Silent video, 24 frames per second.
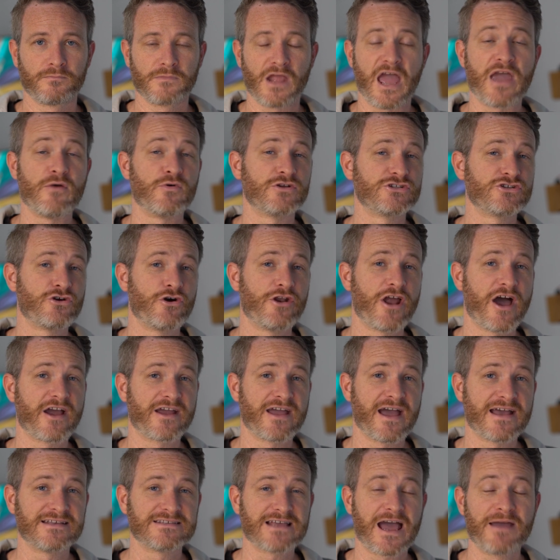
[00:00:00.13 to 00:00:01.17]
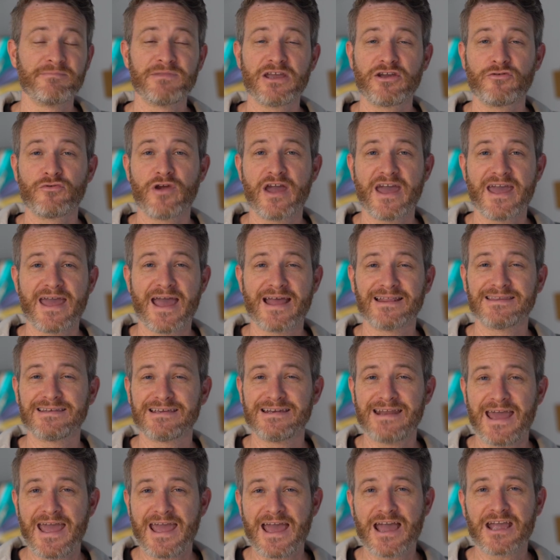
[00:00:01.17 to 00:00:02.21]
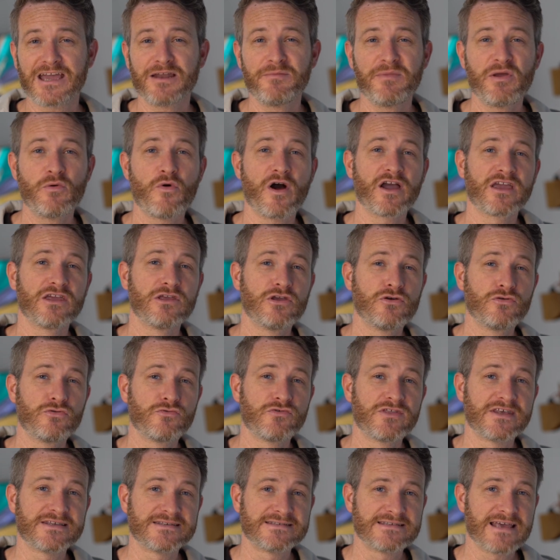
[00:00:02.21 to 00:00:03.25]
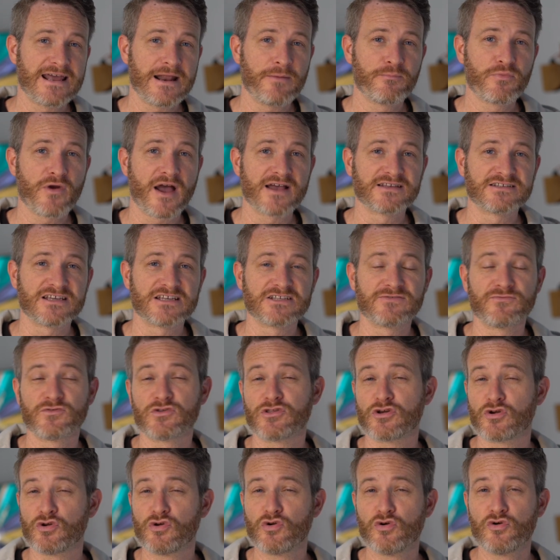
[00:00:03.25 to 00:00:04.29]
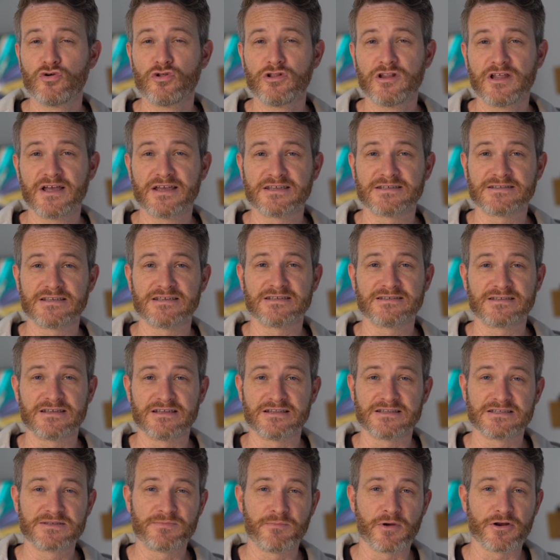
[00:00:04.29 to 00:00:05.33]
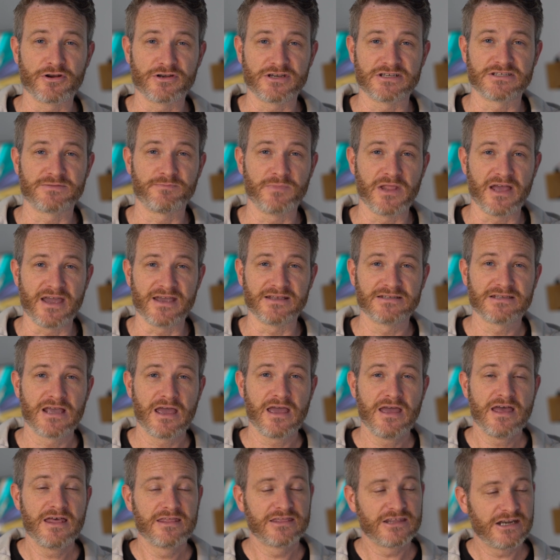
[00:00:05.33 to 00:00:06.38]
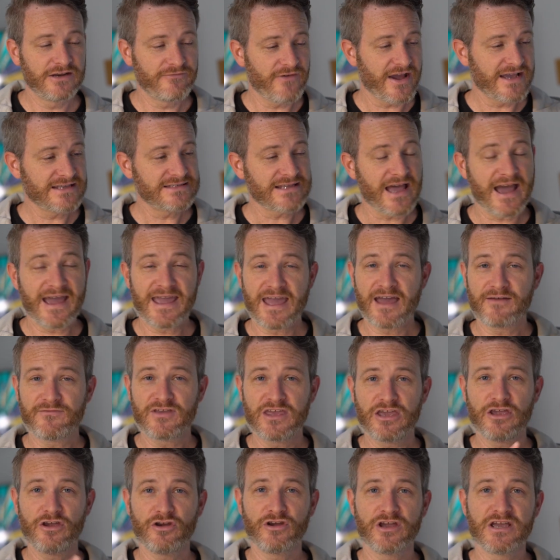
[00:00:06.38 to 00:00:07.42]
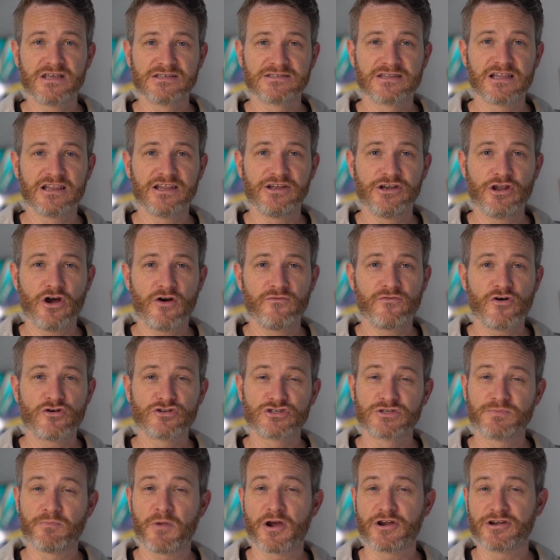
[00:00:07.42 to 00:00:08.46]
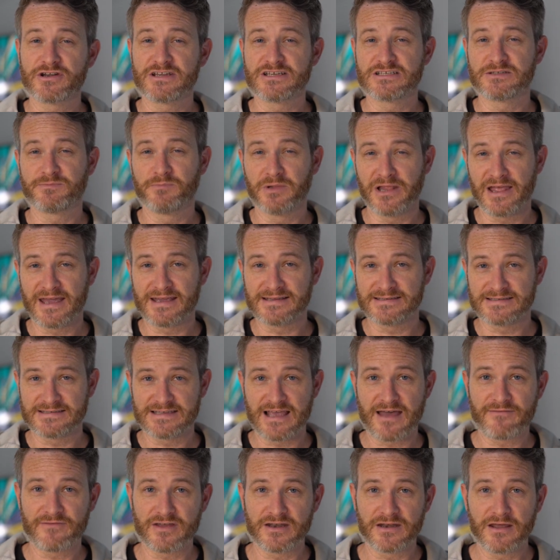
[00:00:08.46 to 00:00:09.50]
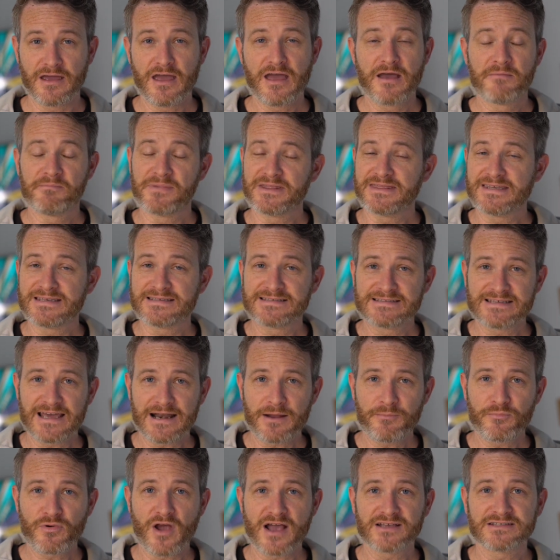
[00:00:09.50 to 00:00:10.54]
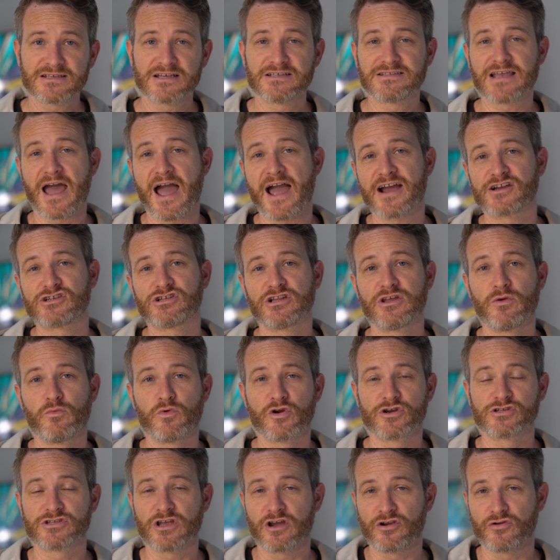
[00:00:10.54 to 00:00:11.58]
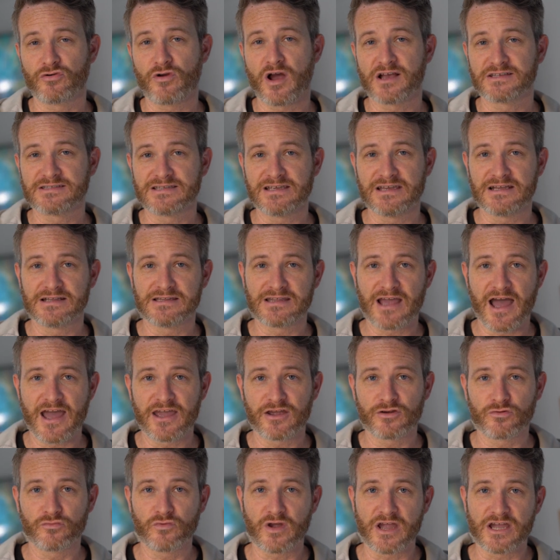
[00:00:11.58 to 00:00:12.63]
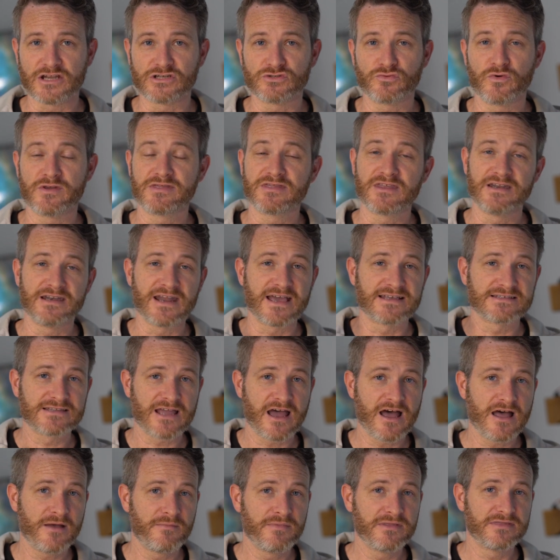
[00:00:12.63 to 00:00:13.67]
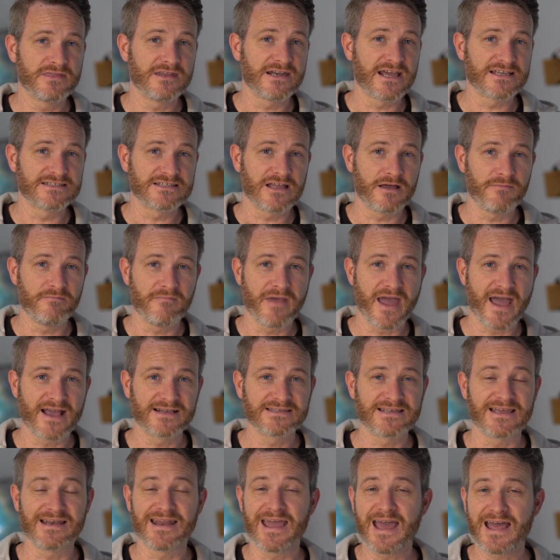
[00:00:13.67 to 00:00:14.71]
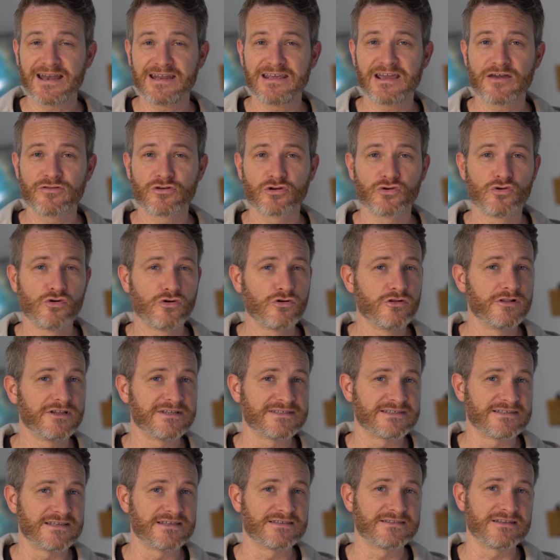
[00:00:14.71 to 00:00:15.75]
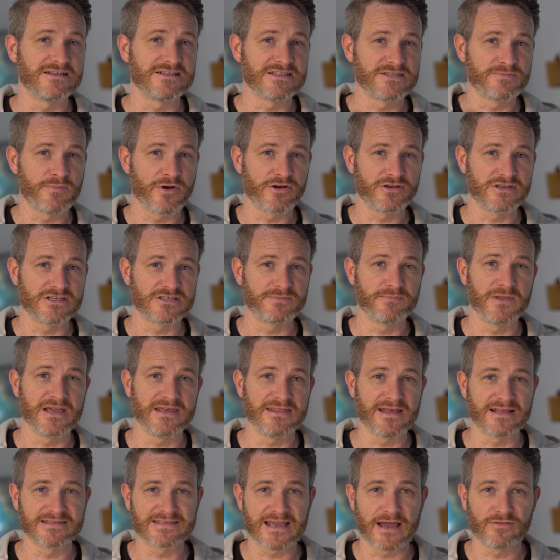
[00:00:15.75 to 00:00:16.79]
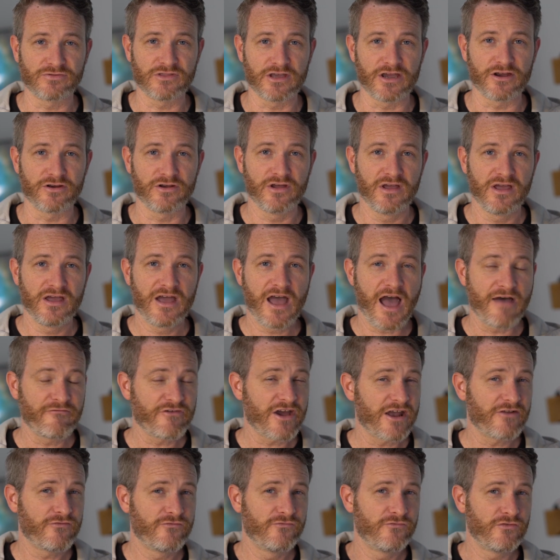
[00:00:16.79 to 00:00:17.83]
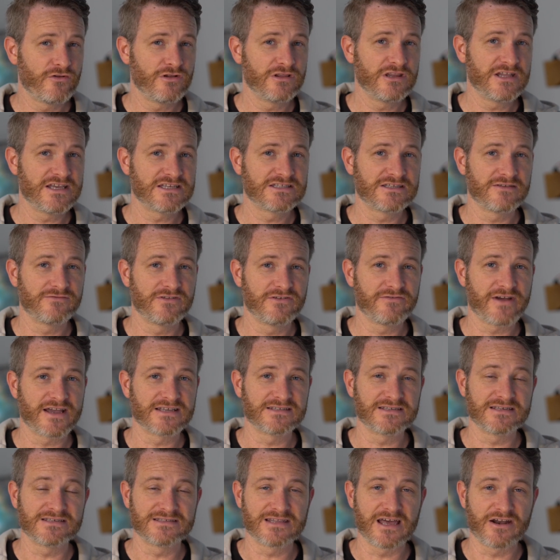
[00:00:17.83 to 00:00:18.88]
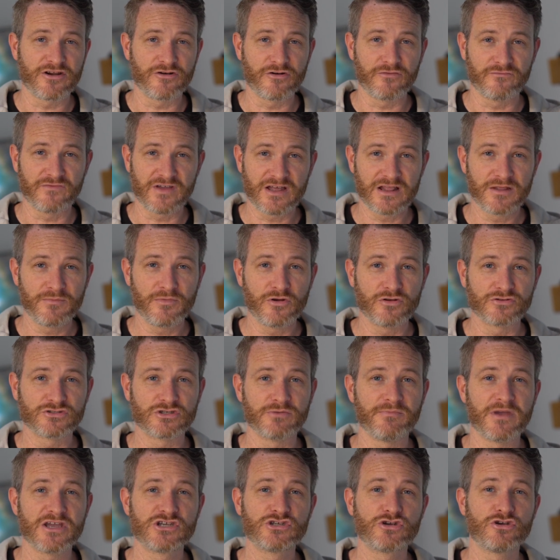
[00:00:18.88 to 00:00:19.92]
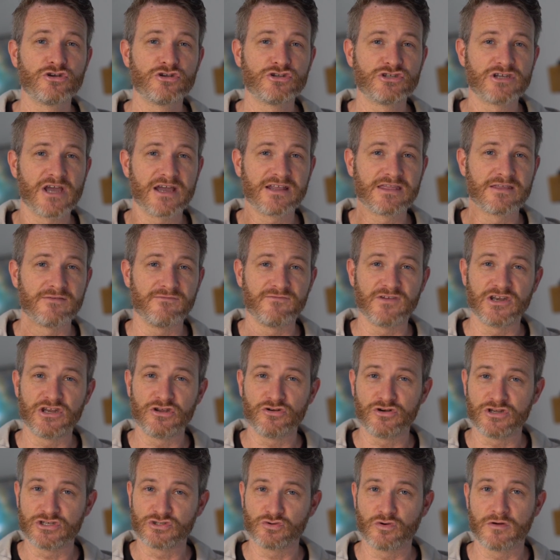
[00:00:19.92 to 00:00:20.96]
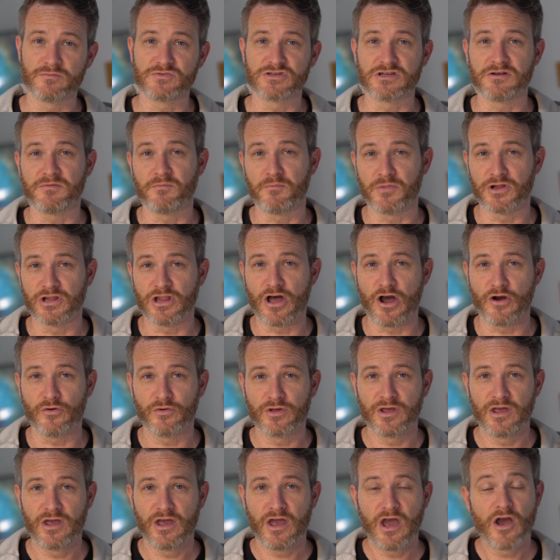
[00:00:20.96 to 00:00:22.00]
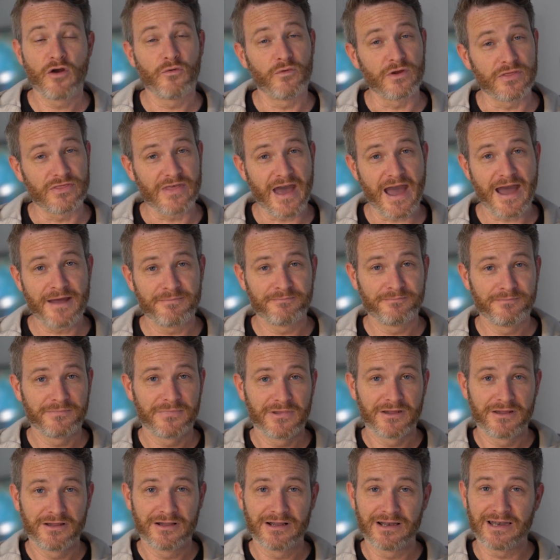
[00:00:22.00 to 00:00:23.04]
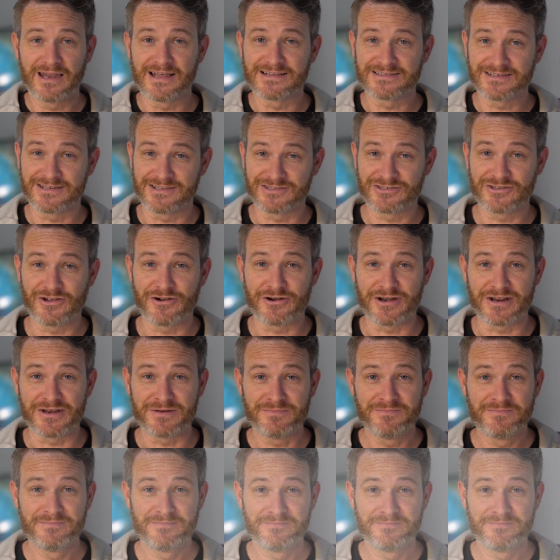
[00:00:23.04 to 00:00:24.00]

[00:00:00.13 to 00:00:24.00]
Hey, what's going on guys? I'm Nick Gray, and today I'm gonna to be walking you through the setup process for the Google Assistant Smart Displays. The device I have here is the Lenovo Smart Display 7, but this setup process actually works across the entire range with the Nest Hub, the Nest Hub Max, and any other Google Assistant Smart Display that's out there. I've got a full list of devices that are available, so make sure you check the video description below. With that, let's get started.